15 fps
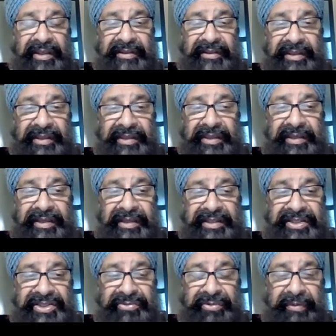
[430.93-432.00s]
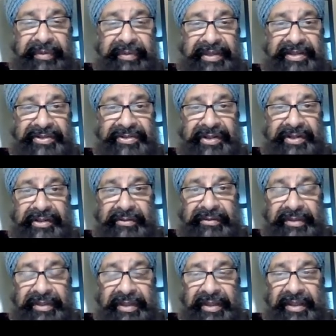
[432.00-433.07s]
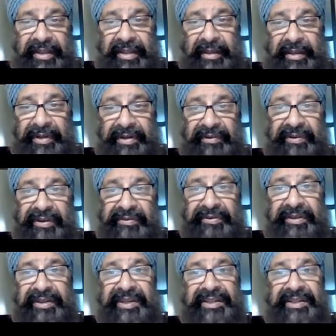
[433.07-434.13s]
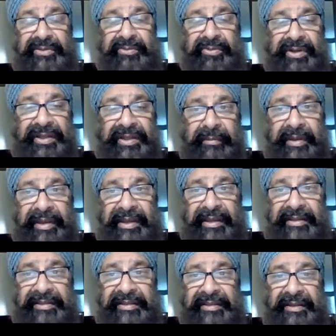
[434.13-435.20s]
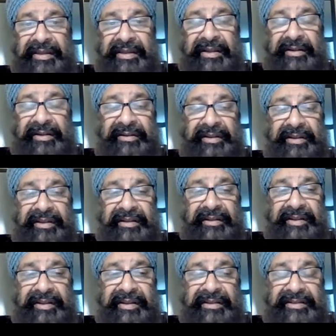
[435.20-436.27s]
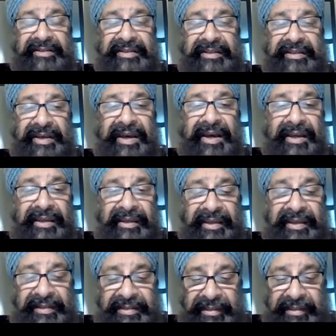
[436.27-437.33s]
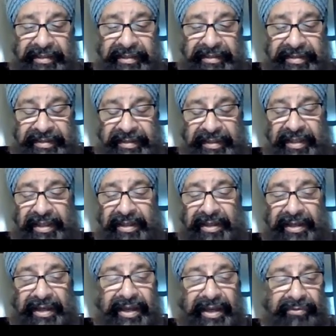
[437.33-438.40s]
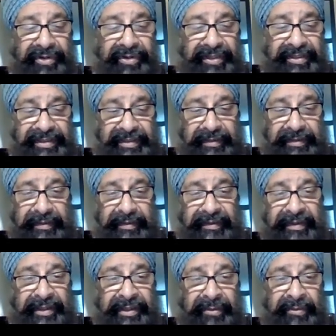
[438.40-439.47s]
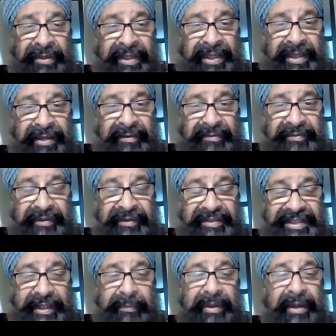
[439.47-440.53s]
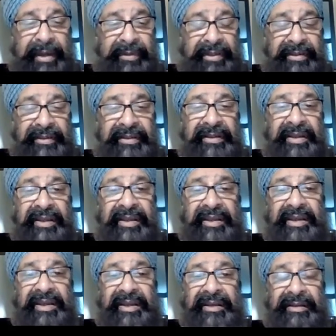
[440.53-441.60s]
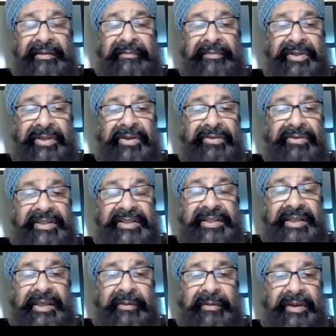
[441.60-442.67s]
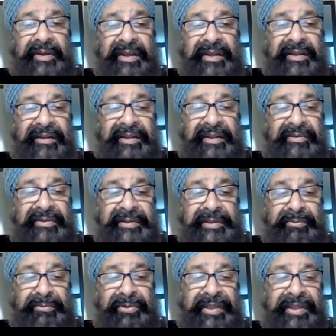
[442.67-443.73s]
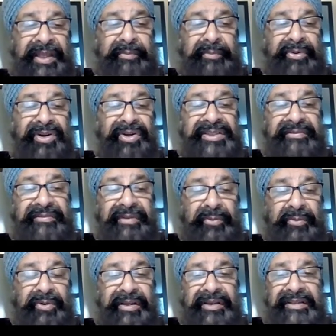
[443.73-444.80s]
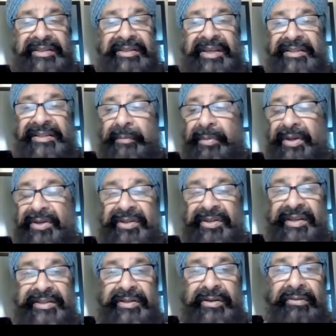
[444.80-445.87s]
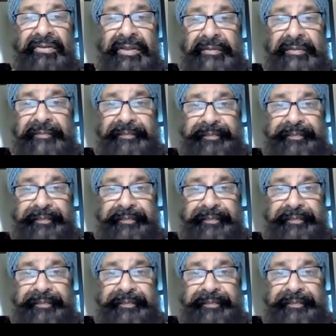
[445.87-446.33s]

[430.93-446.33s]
the condition will be controlled. But if you forget to wear the mask, then there's a high incidence, a high risk that you will have sleep apnea during sleep, and that will get progressively worse as the patient gets older.